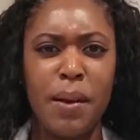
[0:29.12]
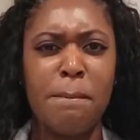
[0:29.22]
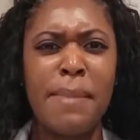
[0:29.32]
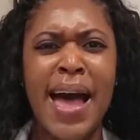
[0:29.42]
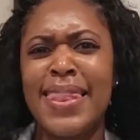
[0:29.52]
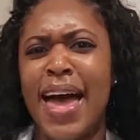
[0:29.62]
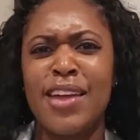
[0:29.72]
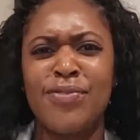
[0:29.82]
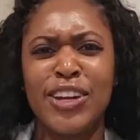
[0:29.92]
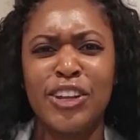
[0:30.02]
my
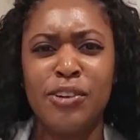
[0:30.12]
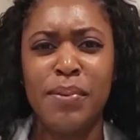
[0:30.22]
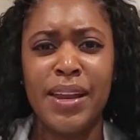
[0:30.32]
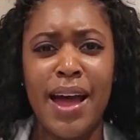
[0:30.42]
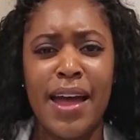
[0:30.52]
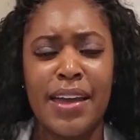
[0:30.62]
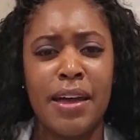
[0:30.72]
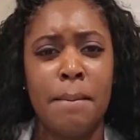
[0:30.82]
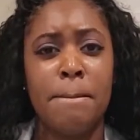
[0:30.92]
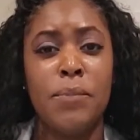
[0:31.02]
life a little bit, I
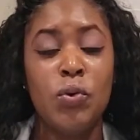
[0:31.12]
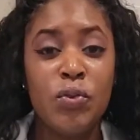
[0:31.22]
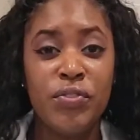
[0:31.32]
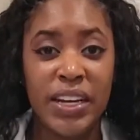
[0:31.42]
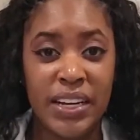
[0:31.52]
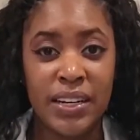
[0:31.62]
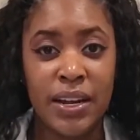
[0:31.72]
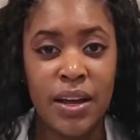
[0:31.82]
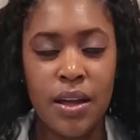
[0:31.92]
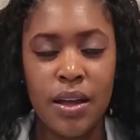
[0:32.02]
am
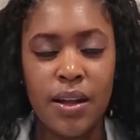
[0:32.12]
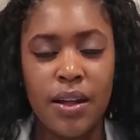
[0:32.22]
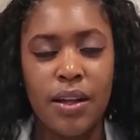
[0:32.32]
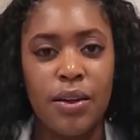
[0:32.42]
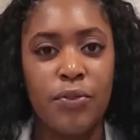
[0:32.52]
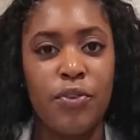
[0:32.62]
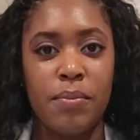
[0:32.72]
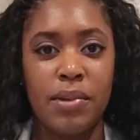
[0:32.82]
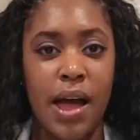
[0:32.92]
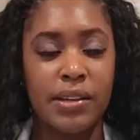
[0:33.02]
moving
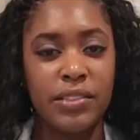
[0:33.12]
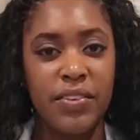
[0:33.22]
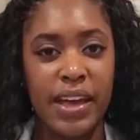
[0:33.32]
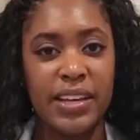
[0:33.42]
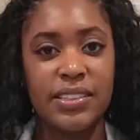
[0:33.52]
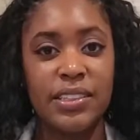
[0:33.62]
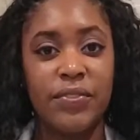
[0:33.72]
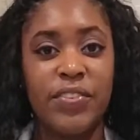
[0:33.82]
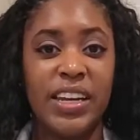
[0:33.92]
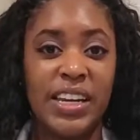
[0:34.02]
from Las Vegas to
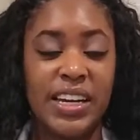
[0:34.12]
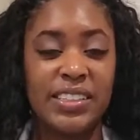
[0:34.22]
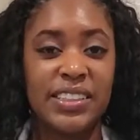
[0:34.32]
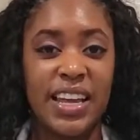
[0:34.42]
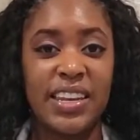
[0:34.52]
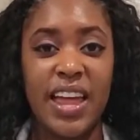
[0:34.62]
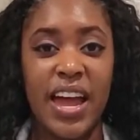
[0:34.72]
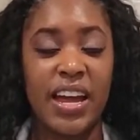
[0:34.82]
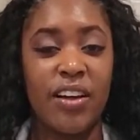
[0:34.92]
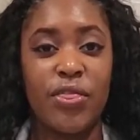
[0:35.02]
Phoenix in
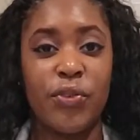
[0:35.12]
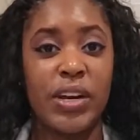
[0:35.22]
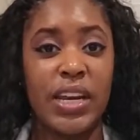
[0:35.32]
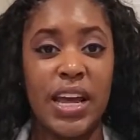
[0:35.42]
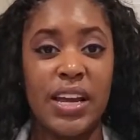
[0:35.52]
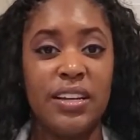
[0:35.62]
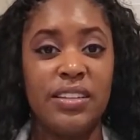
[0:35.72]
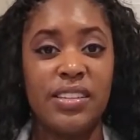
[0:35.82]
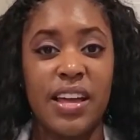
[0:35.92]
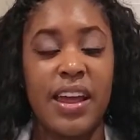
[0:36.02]
like 3
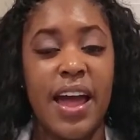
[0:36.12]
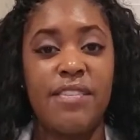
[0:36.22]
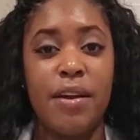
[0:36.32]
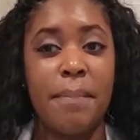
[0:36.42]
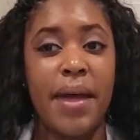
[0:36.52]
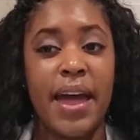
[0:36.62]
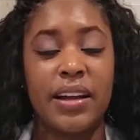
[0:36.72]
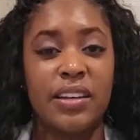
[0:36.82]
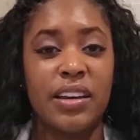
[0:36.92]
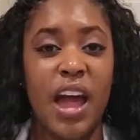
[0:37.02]
days, and I haven't
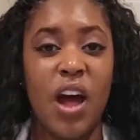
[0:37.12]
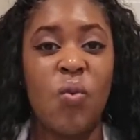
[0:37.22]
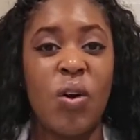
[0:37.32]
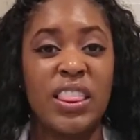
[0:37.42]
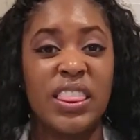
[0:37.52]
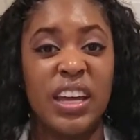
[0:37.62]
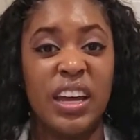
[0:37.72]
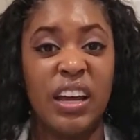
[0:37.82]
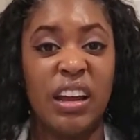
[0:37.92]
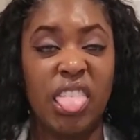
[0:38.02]
packed not one
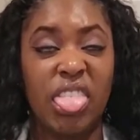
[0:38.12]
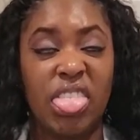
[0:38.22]
thing.